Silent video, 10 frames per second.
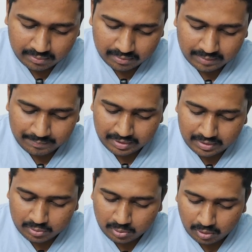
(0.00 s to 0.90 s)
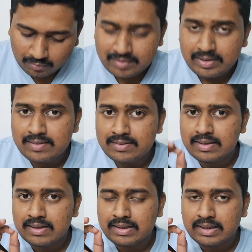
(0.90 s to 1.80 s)
Okay, so always it
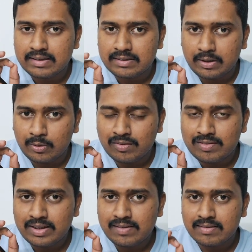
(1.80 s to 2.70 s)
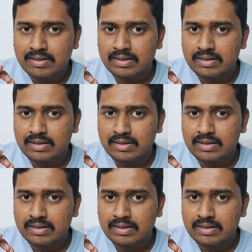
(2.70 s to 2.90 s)
is